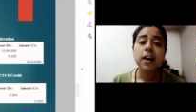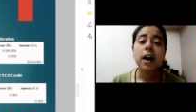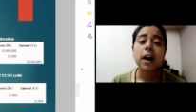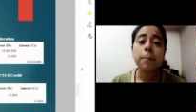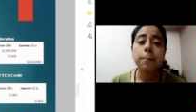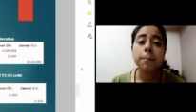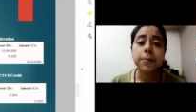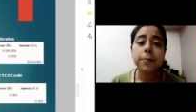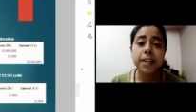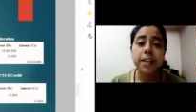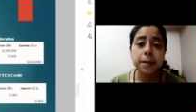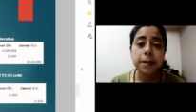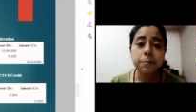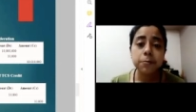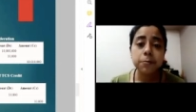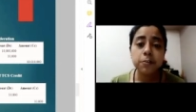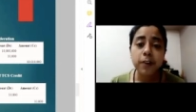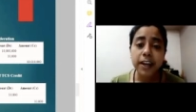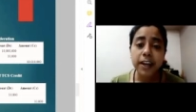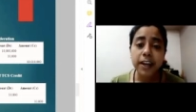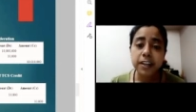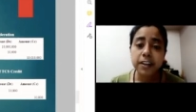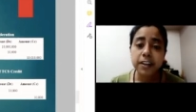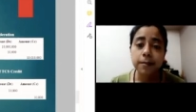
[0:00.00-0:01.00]
update
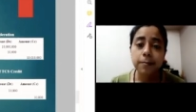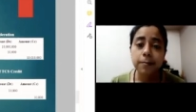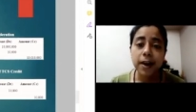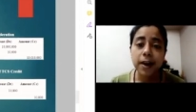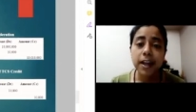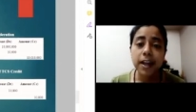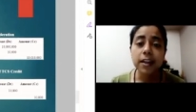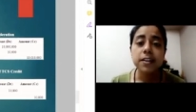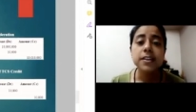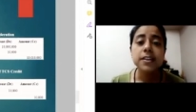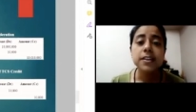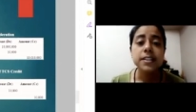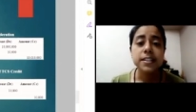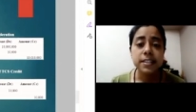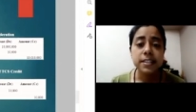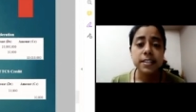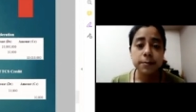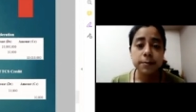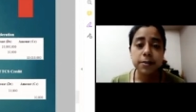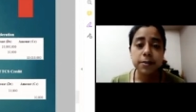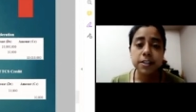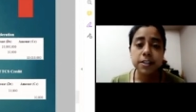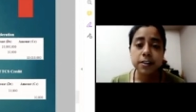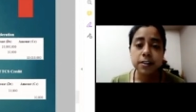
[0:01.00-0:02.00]
provided by
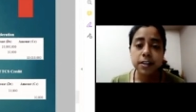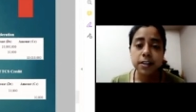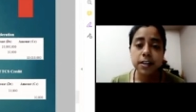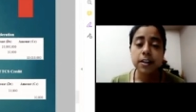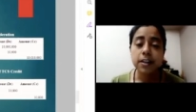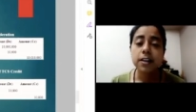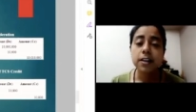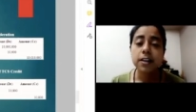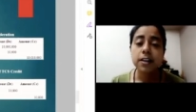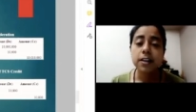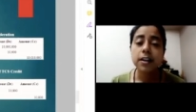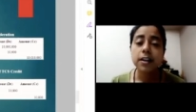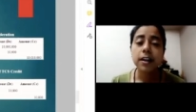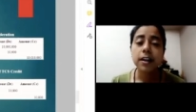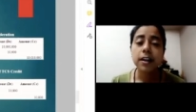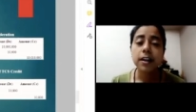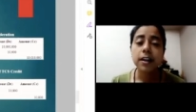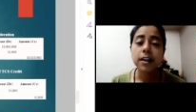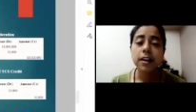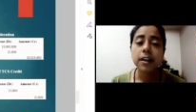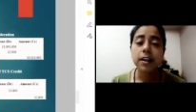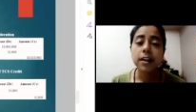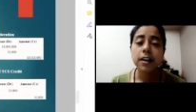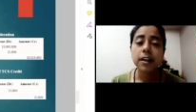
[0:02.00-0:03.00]
CBDT
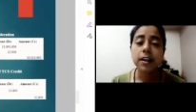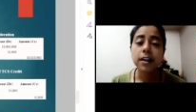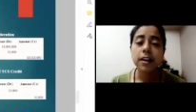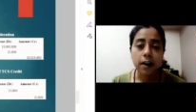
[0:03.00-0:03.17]
in this